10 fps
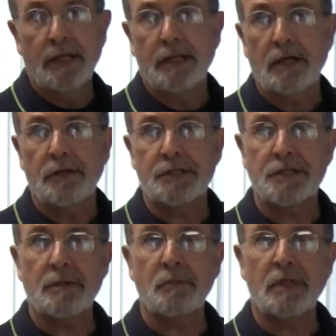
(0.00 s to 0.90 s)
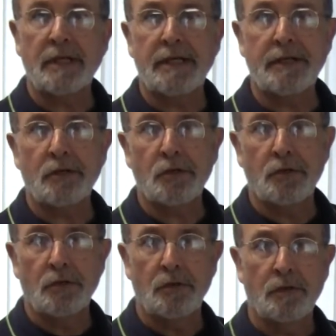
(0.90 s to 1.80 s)
Now at some later
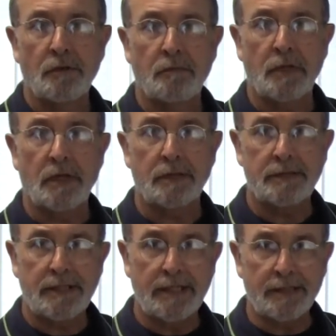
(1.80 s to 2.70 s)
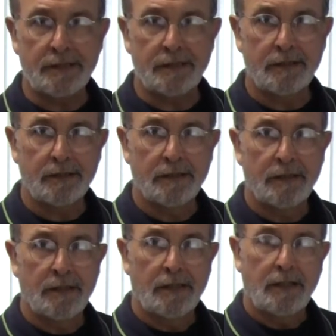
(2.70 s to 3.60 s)
date,
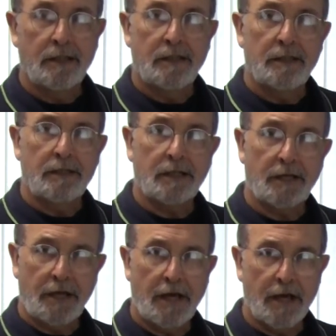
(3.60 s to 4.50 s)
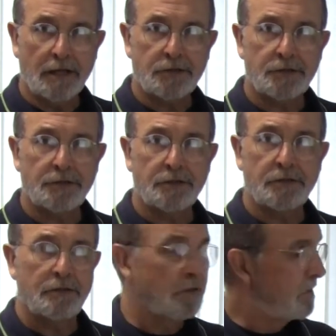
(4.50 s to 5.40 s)
the cash
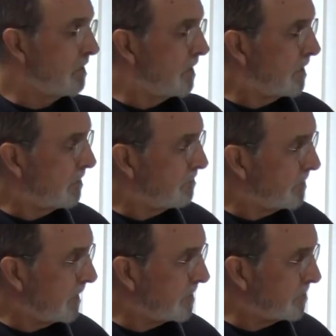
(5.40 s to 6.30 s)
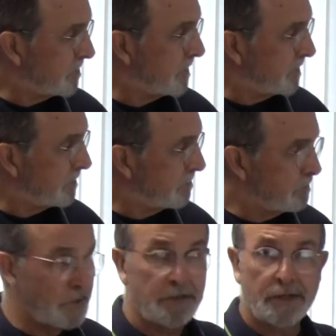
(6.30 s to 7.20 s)
for that sale,
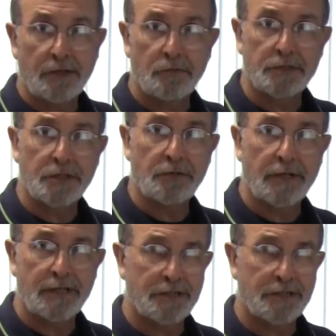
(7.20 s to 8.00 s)
being that it was a credit